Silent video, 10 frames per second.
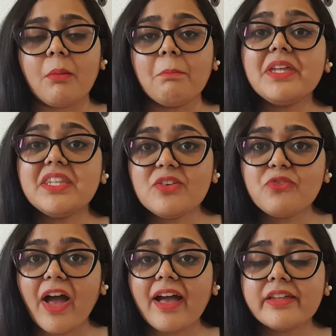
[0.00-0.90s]

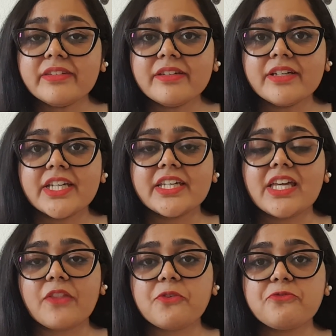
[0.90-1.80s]
minivan
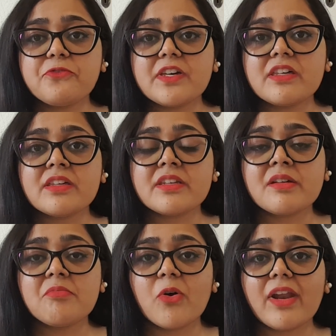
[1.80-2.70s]
ya to
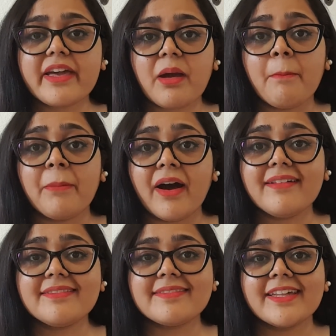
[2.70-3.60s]
fir more like a
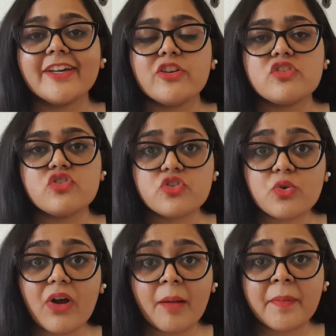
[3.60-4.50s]
bus
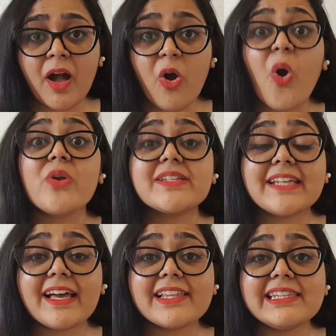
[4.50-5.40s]
jo aapka
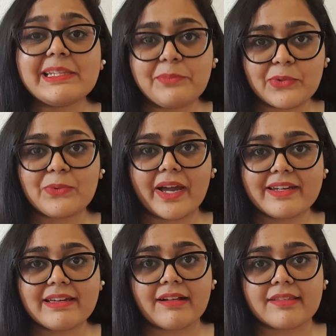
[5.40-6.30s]
hotel
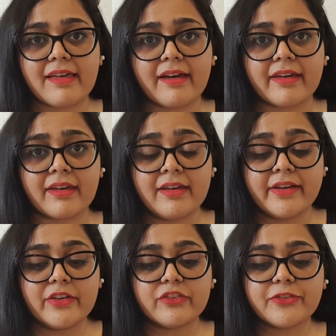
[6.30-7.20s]
provide karta hai.
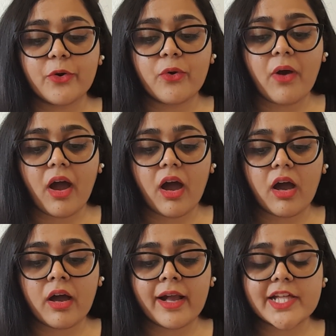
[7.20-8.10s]
So
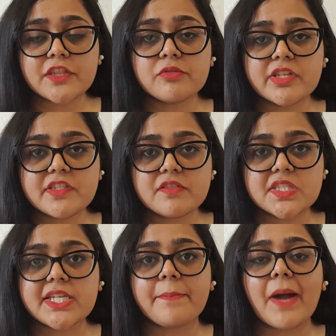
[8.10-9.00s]
as soon as you
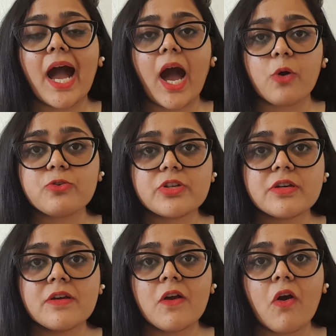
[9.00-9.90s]
step out
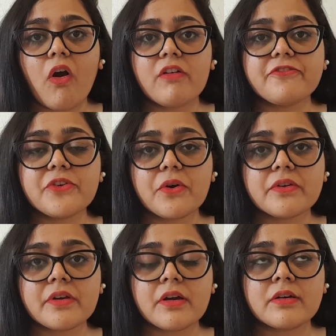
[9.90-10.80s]
of
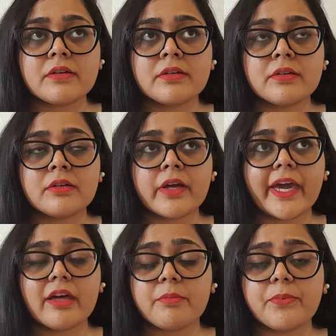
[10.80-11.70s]
your
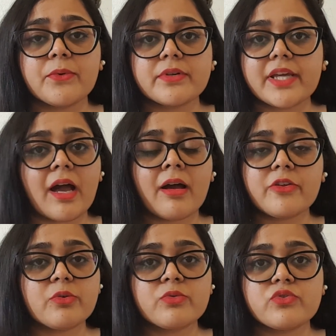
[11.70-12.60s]
airport,
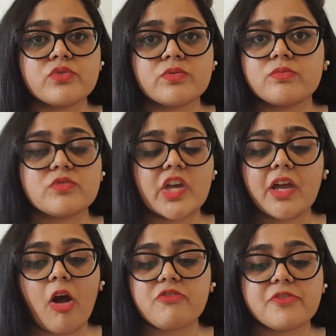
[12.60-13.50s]
you
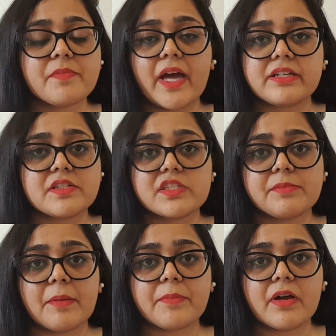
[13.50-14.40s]
check out from that and
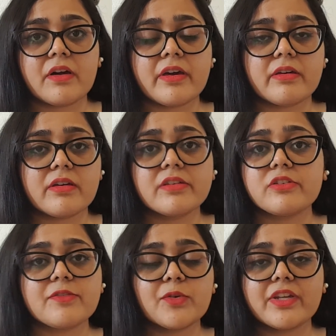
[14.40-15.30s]
sab aapka
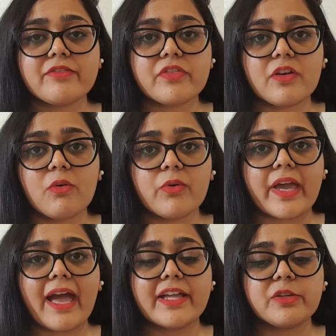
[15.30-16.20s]
interview and everything ho
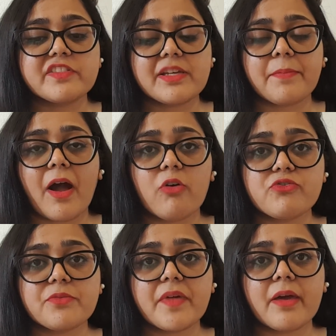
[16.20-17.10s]
gaya hai and you step
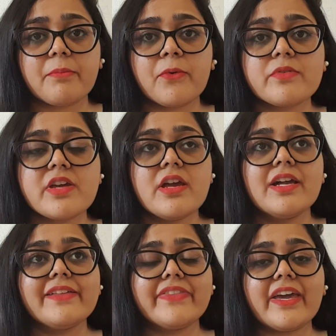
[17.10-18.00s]
out from the airport,
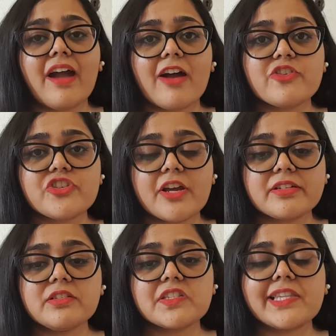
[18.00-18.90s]
there are
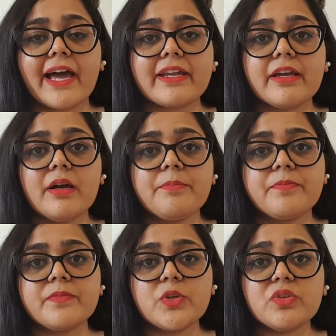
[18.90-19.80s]
shuttles lined up.
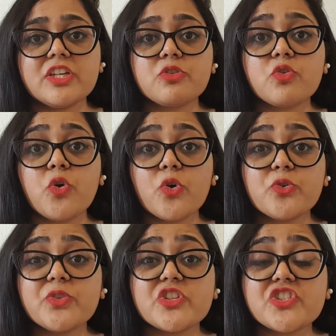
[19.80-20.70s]
You need to go
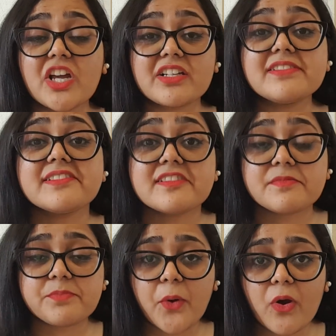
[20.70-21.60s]
to the shuttle
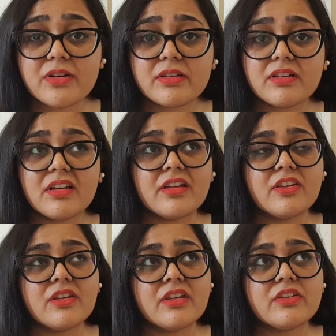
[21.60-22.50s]

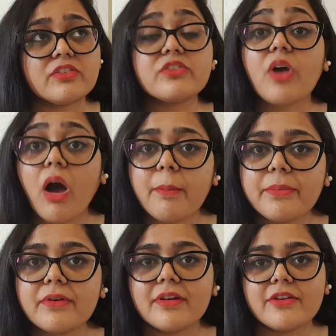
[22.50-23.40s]

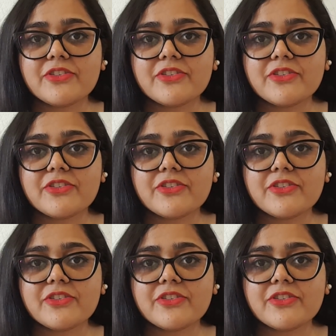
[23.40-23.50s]
stop